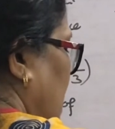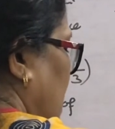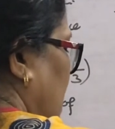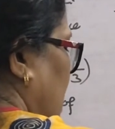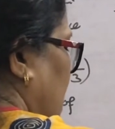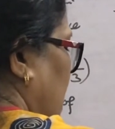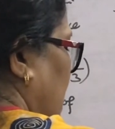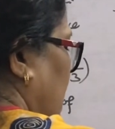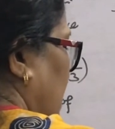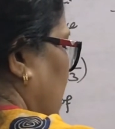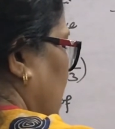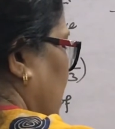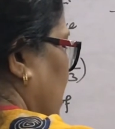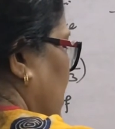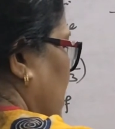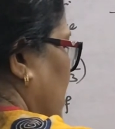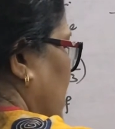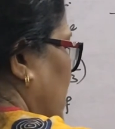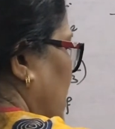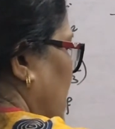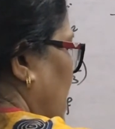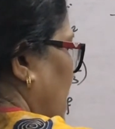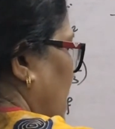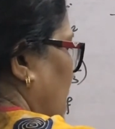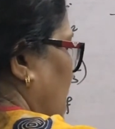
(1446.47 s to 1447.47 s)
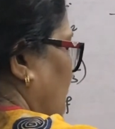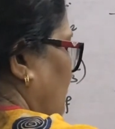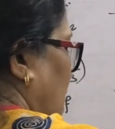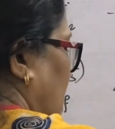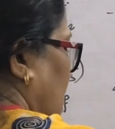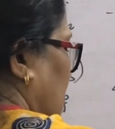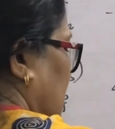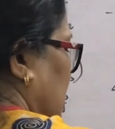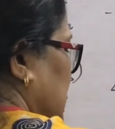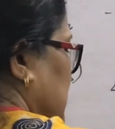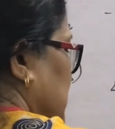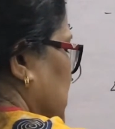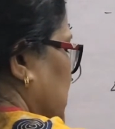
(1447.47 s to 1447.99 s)
into
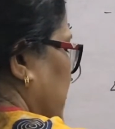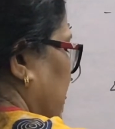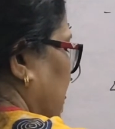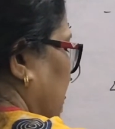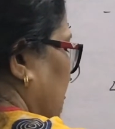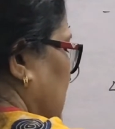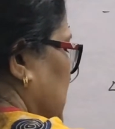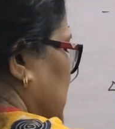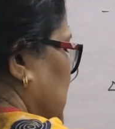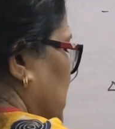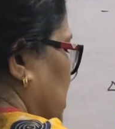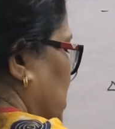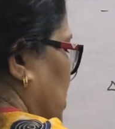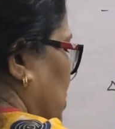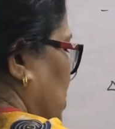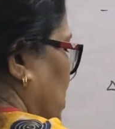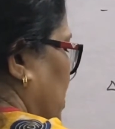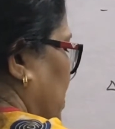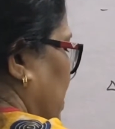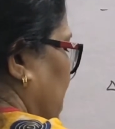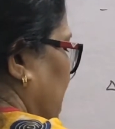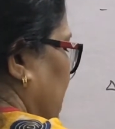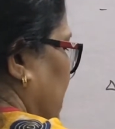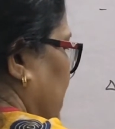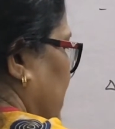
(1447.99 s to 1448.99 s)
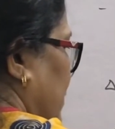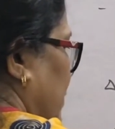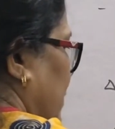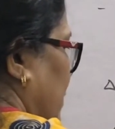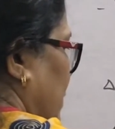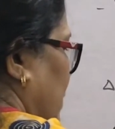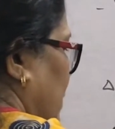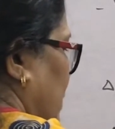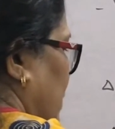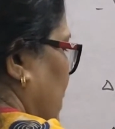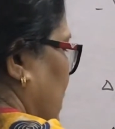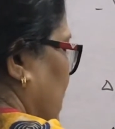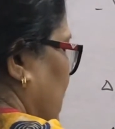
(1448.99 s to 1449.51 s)
r square, so
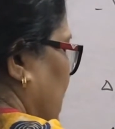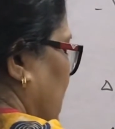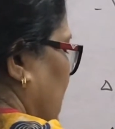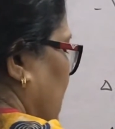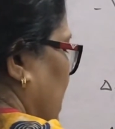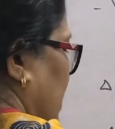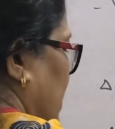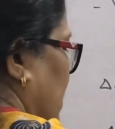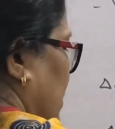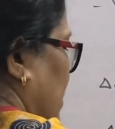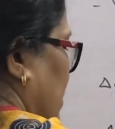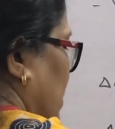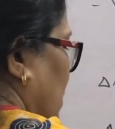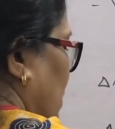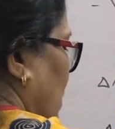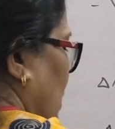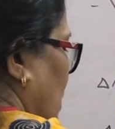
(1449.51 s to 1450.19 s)
2.4 into